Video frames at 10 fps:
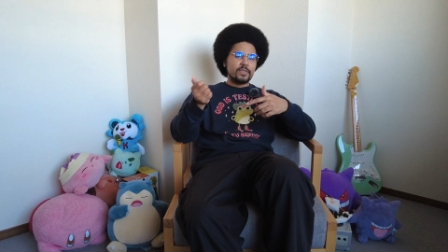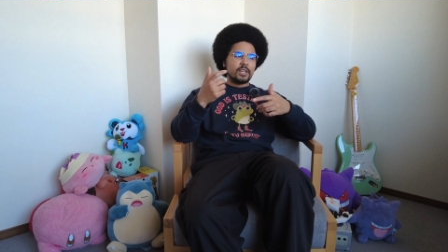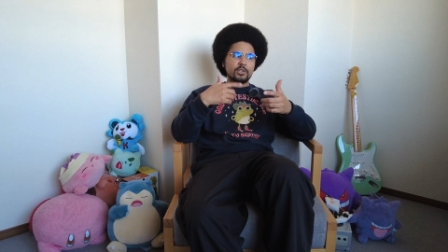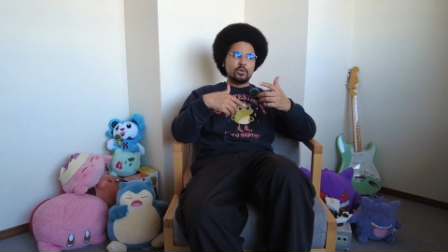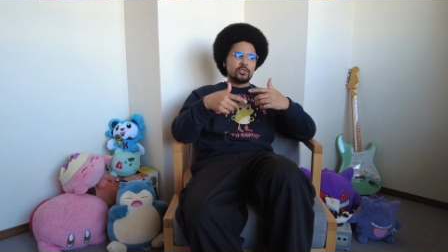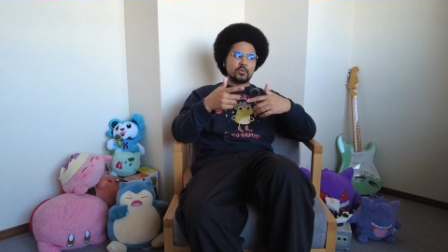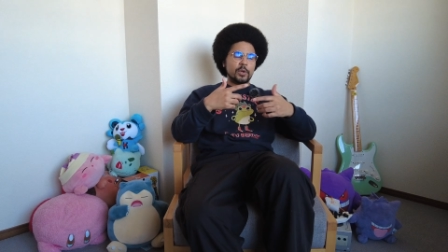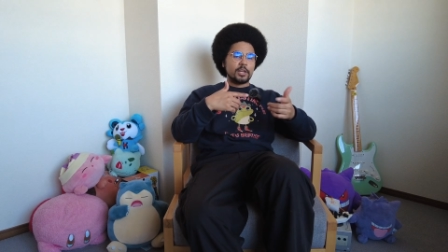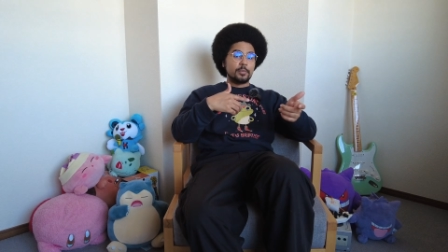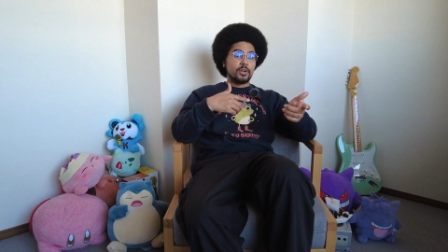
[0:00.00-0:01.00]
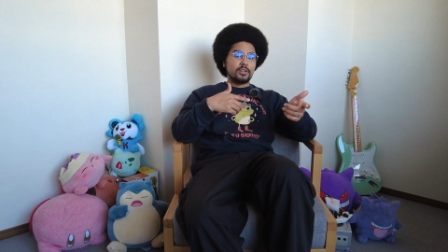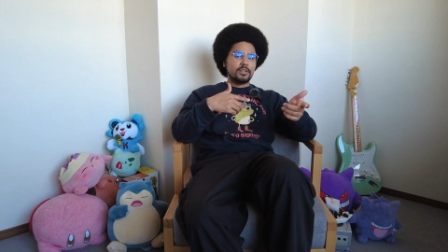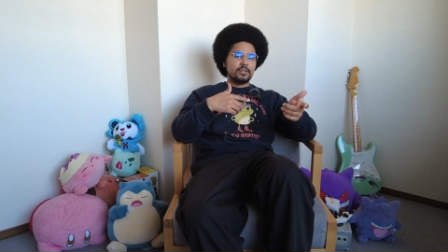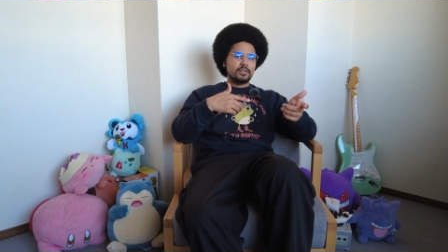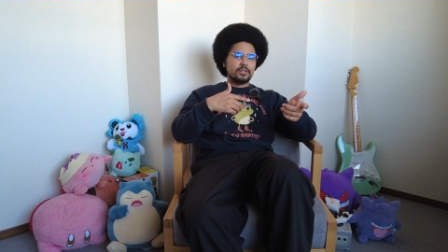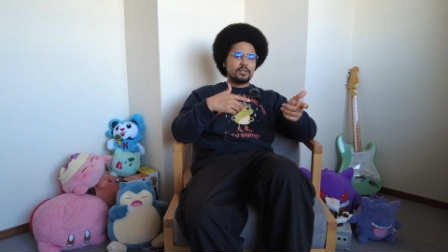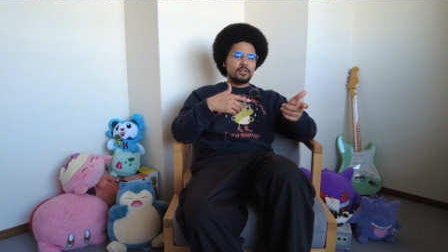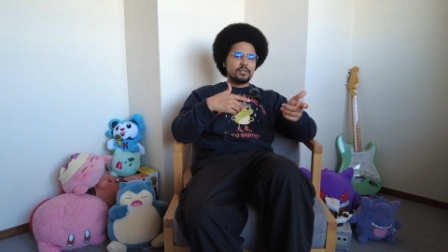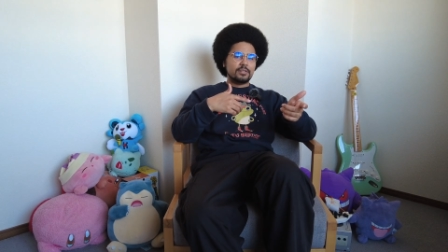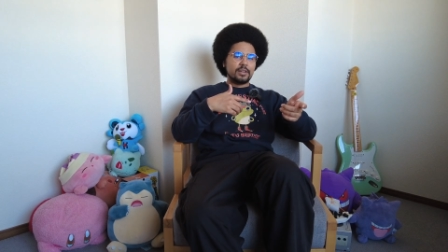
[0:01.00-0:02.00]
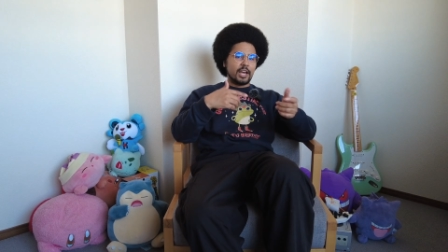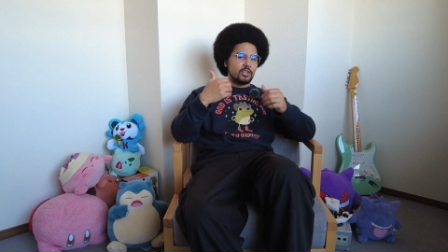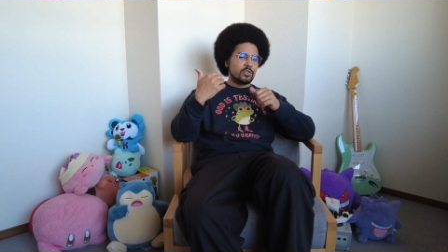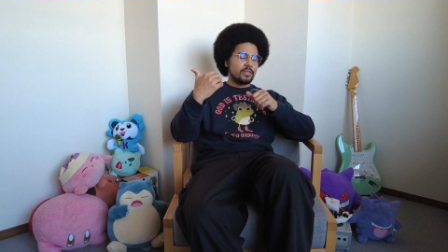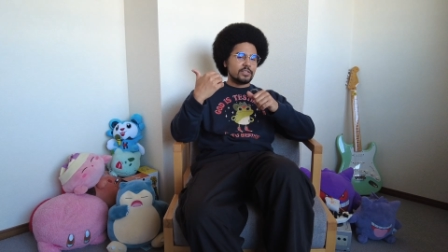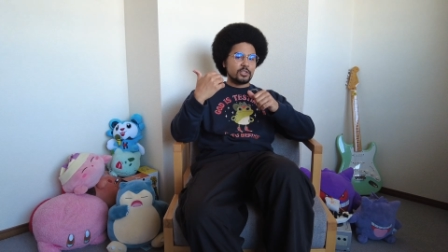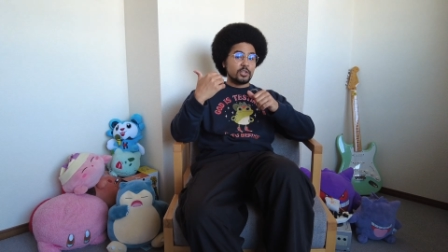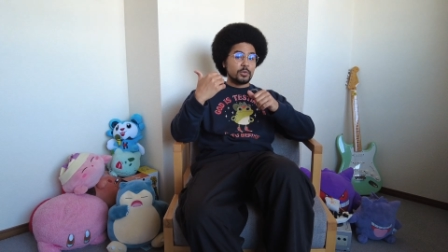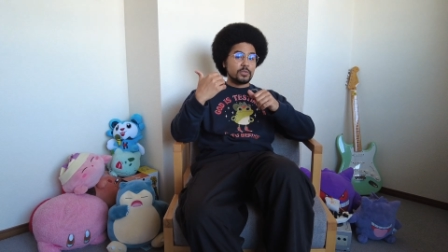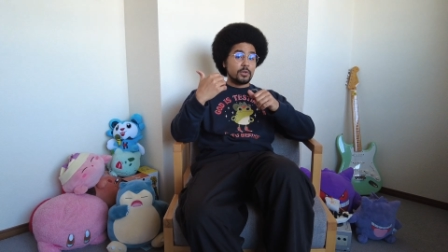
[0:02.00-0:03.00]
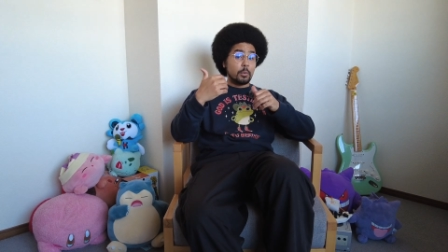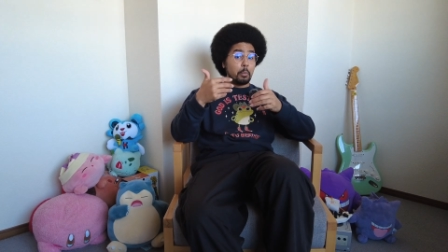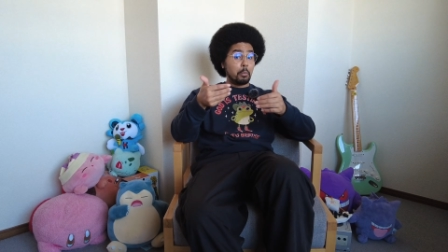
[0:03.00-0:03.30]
And you can just wake up early and travel to Kyoto.